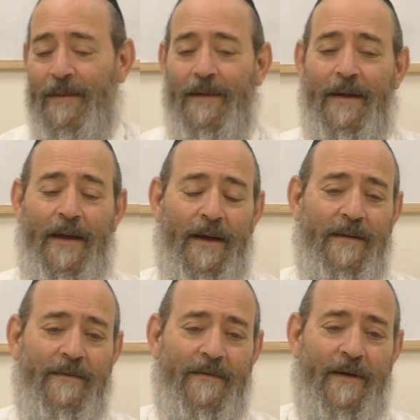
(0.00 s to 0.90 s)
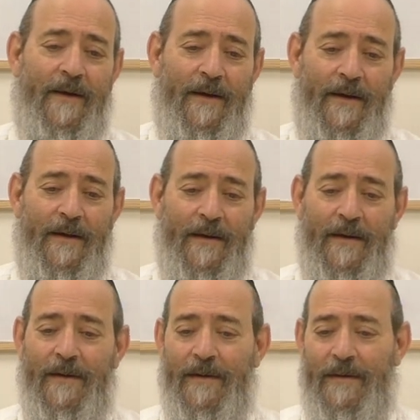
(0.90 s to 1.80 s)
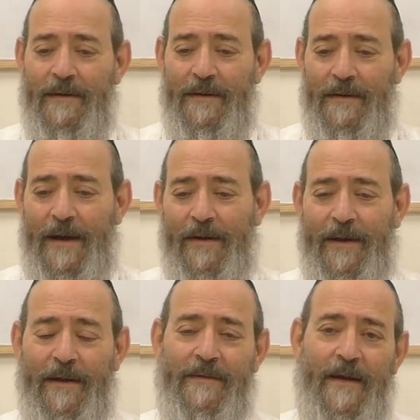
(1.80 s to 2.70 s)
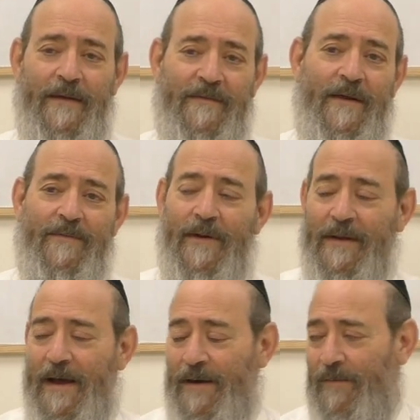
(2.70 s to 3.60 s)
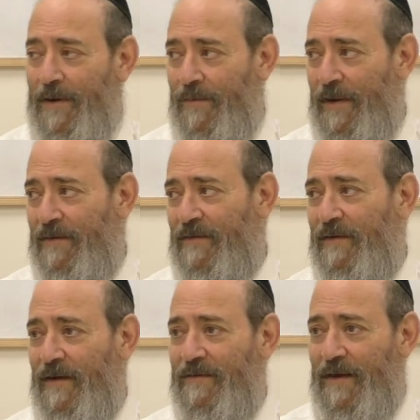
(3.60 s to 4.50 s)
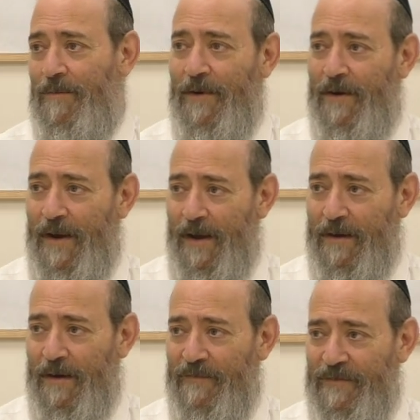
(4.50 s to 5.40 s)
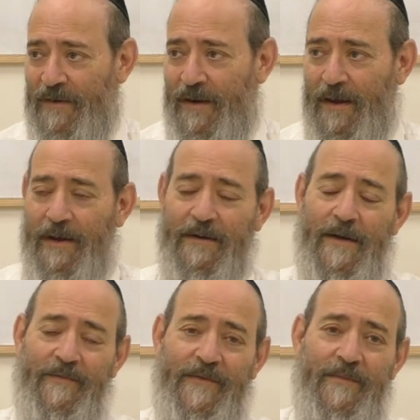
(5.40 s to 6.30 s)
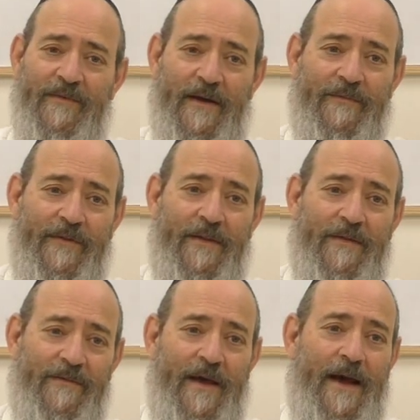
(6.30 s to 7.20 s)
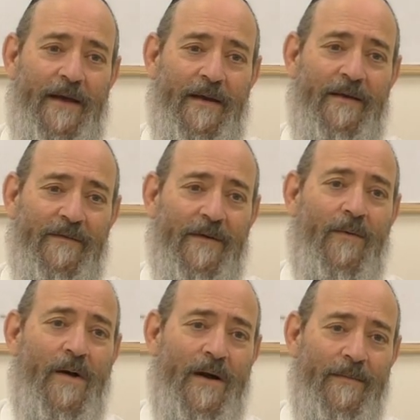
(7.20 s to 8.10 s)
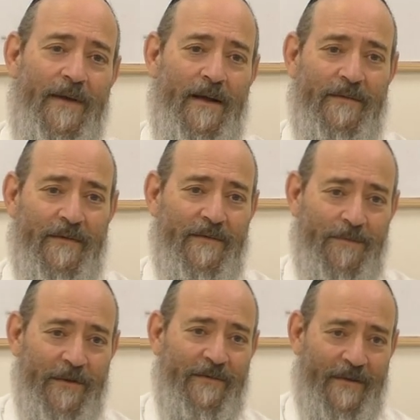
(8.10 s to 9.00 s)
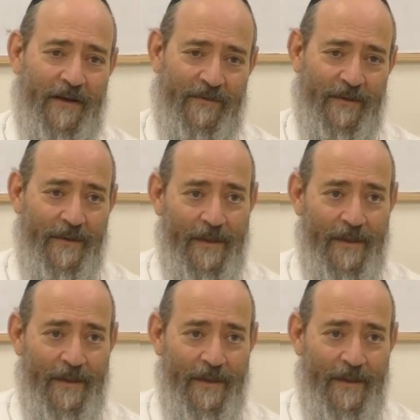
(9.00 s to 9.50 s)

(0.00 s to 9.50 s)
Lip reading: And now doesn't want the guy to run away. So he takes out a pair of handcuffs and he handcuffs himself to this guy and he's going to walk him down to this police station.